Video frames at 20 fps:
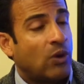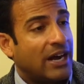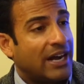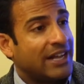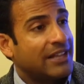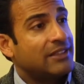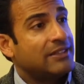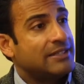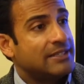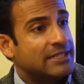
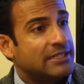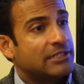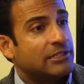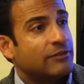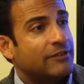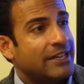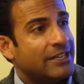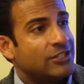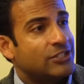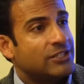why these
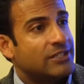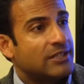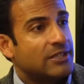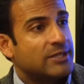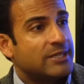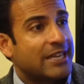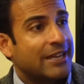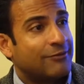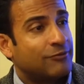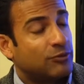
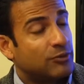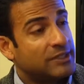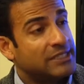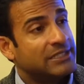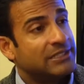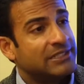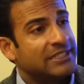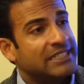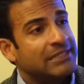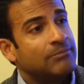interventions have
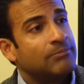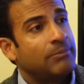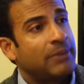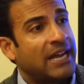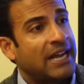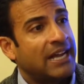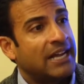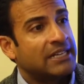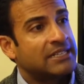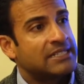real
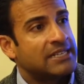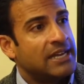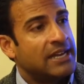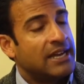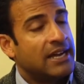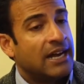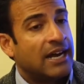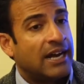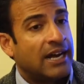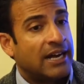impact
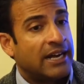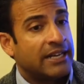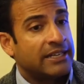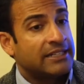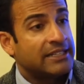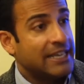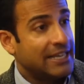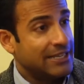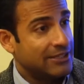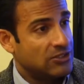
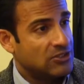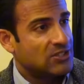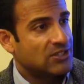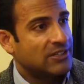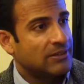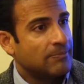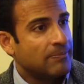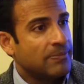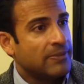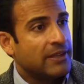on
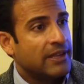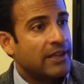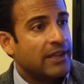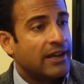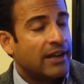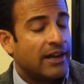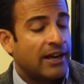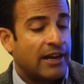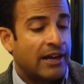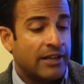cancer.
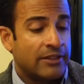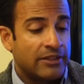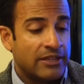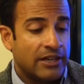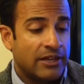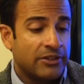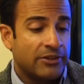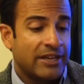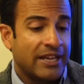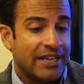On
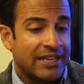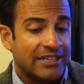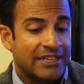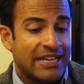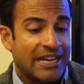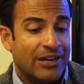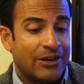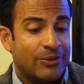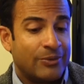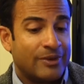the other hand,
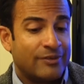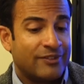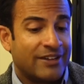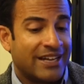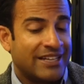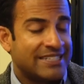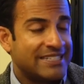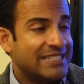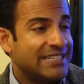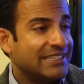now we've
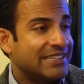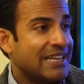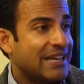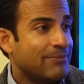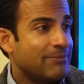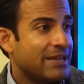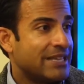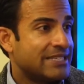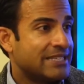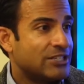got to get
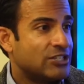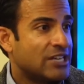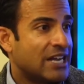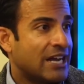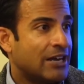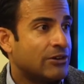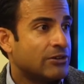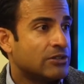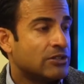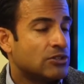that message
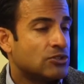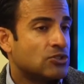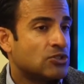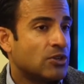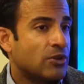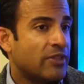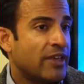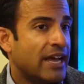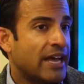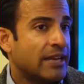out
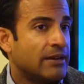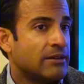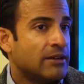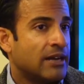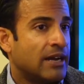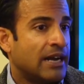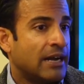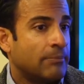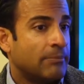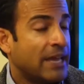so that
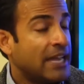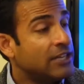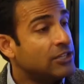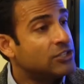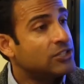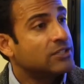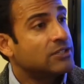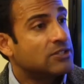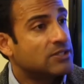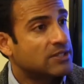
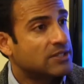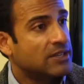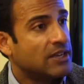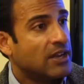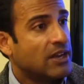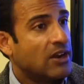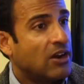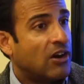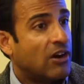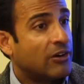patients
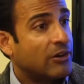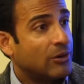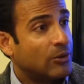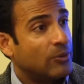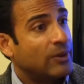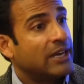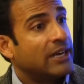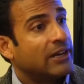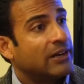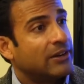are
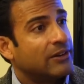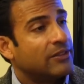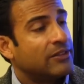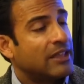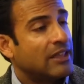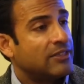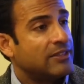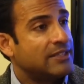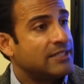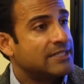aware
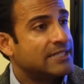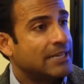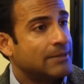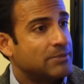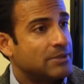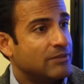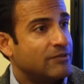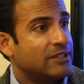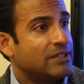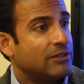that these
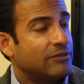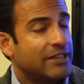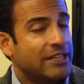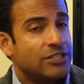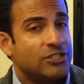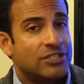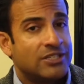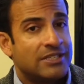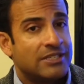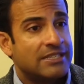types of
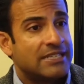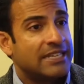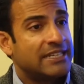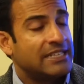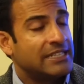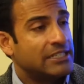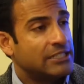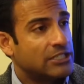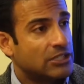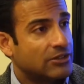interventions
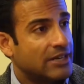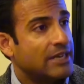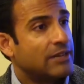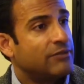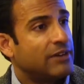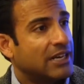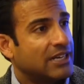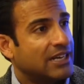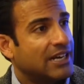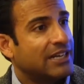and
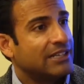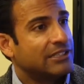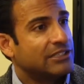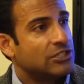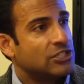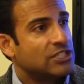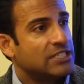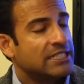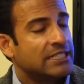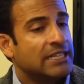integrative
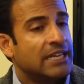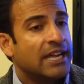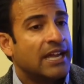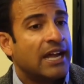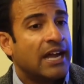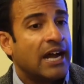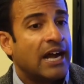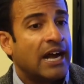oncology